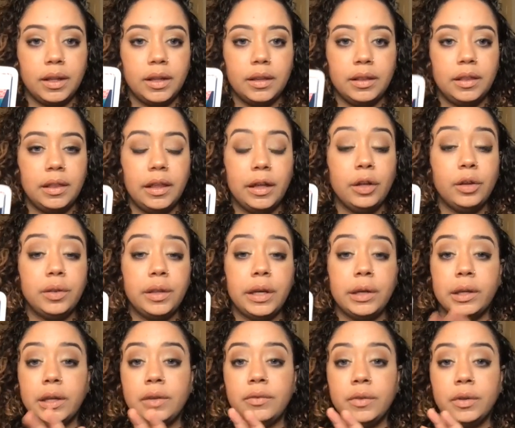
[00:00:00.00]

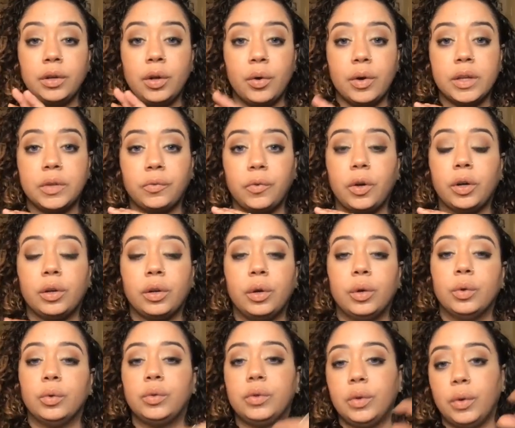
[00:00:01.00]
they'll even go as far to
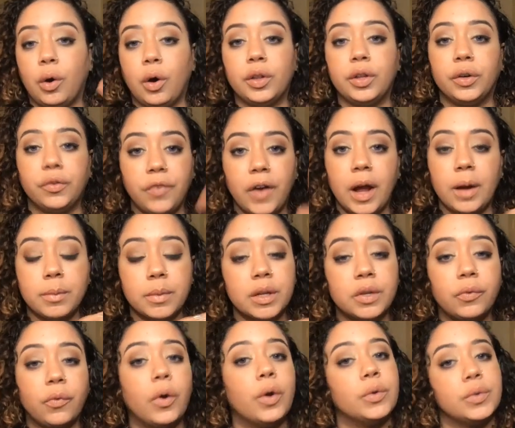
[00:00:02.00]
go to all their
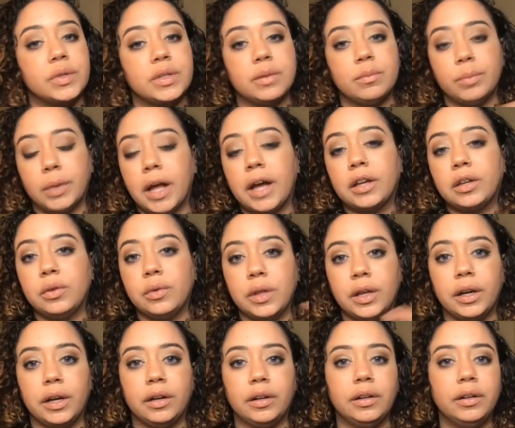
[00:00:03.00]
family's phones and block you
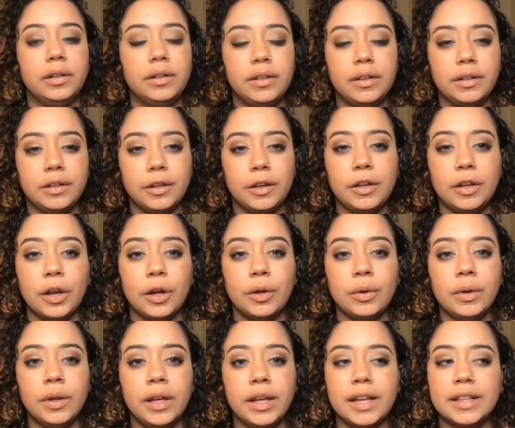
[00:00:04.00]
there. You
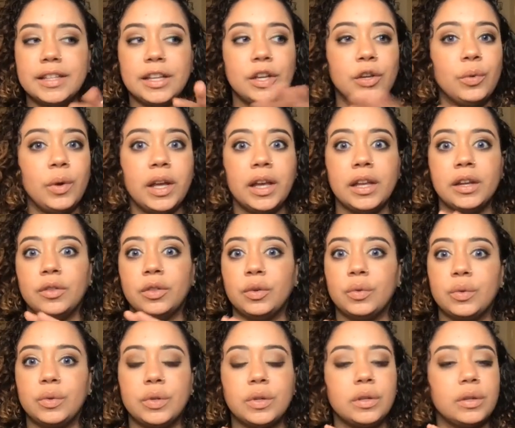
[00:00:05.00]
know, say, you ain't getting
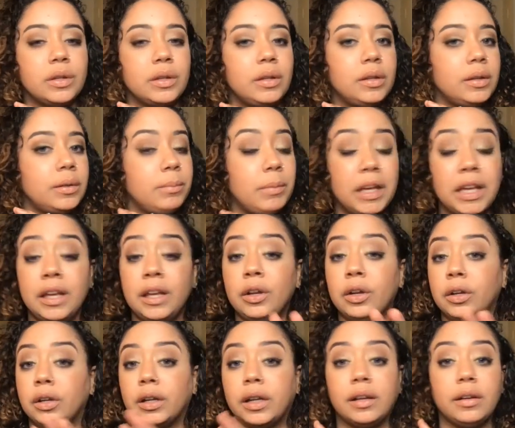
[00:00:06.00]
through to me,
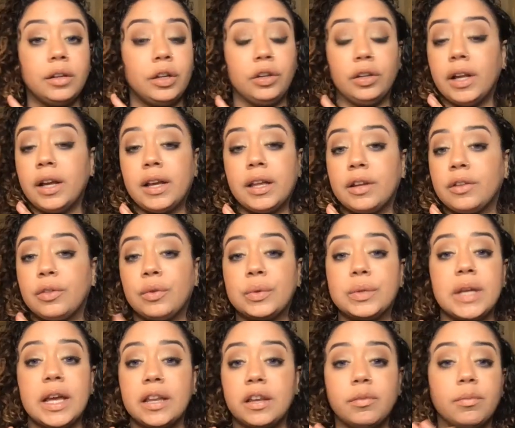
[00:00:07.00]
you're not getting through
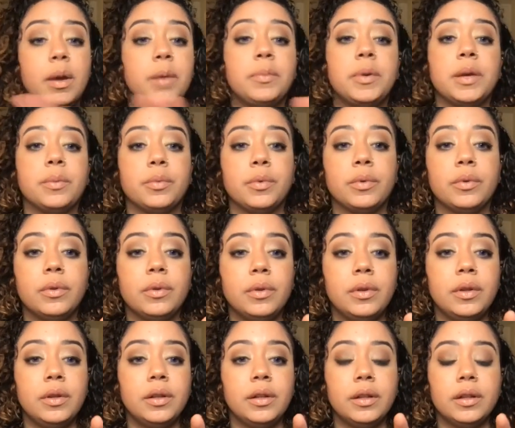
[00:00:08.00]
to any of my people.
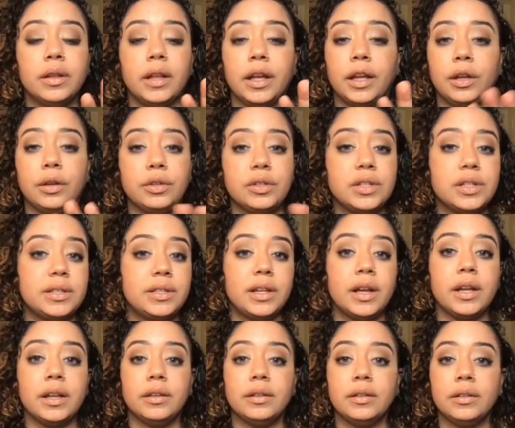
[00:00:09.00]
Like, you're just
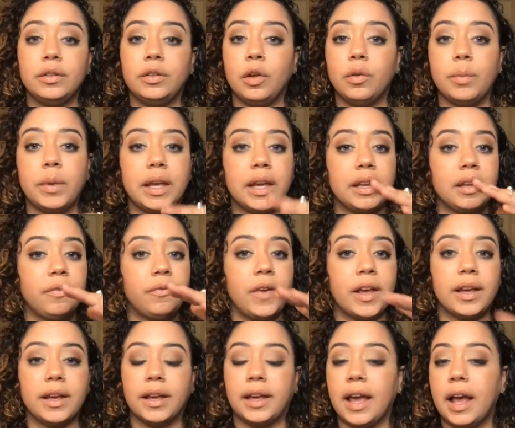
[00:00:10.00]
done. Don't make any
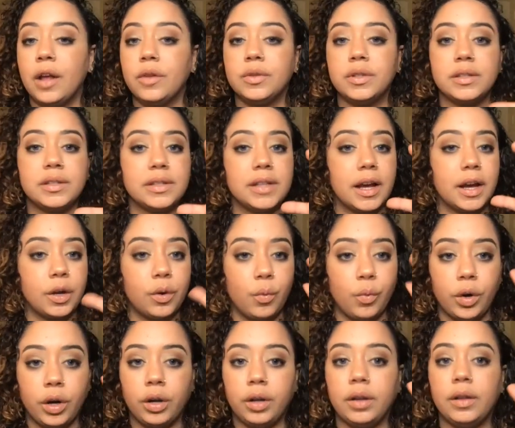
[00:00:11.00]
fake accounts, it's not going to
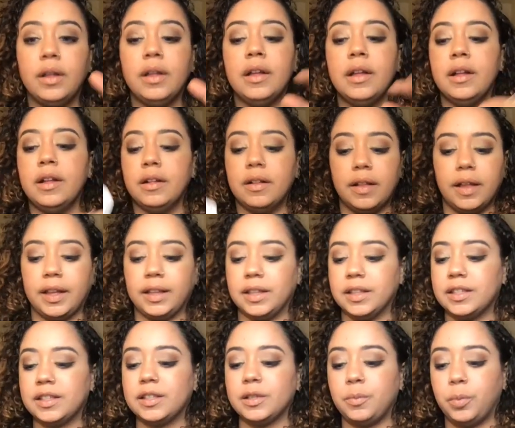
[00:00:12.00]
work. Like,
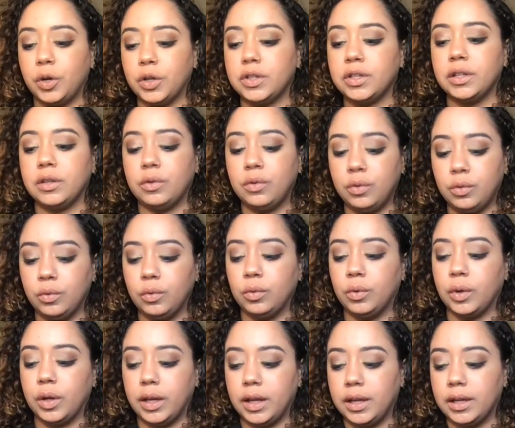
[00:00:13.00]
this is a person
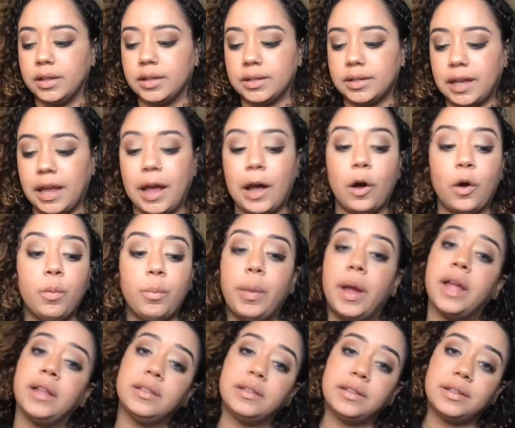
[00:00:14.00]
who is
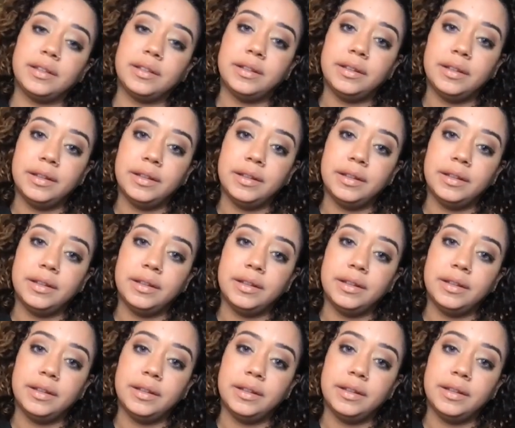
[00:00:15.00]
hell-bent